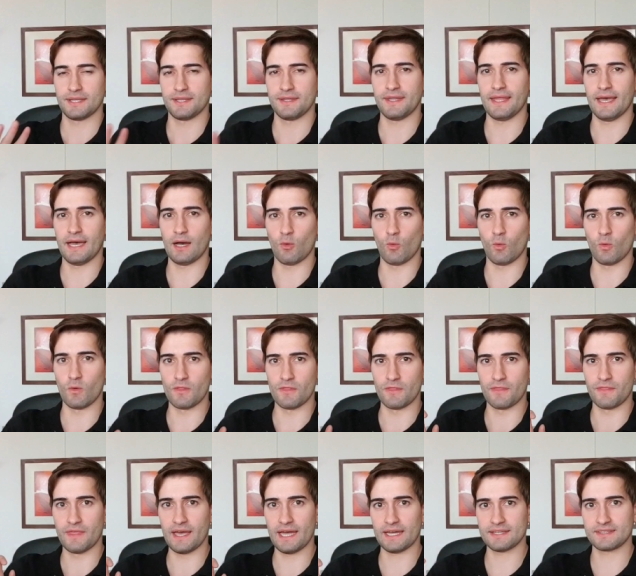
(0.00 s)
Now,
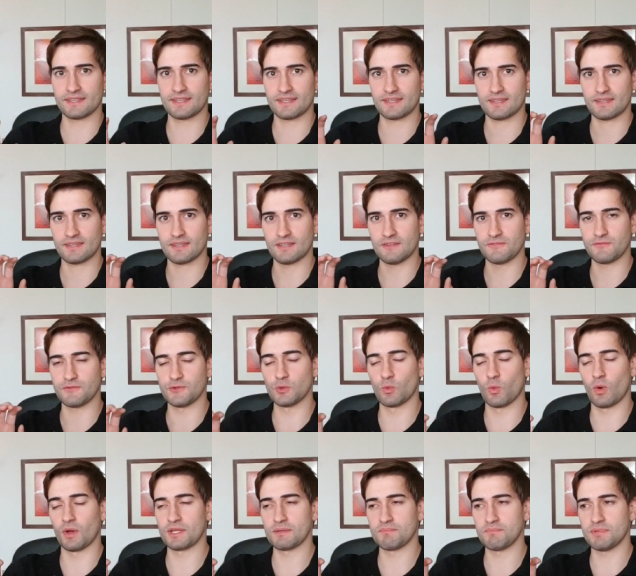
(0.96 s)
that's if you
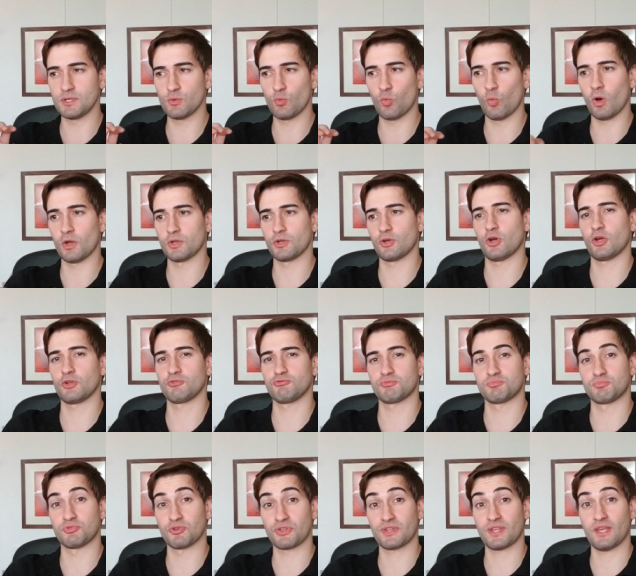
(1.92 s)
want to be
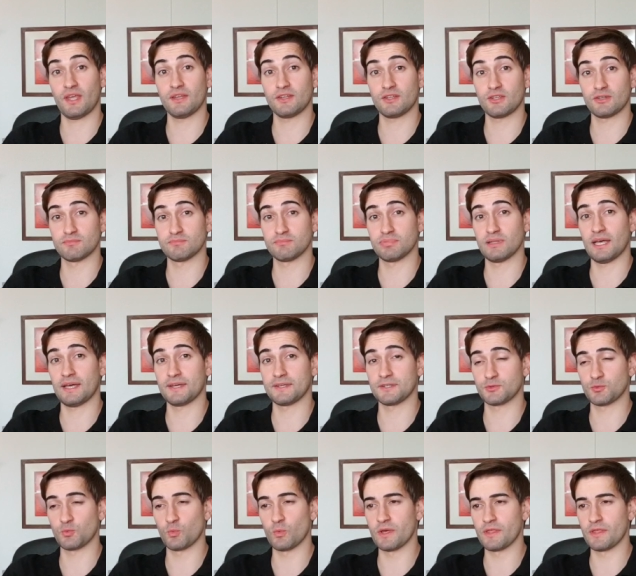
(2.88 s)
100% compliant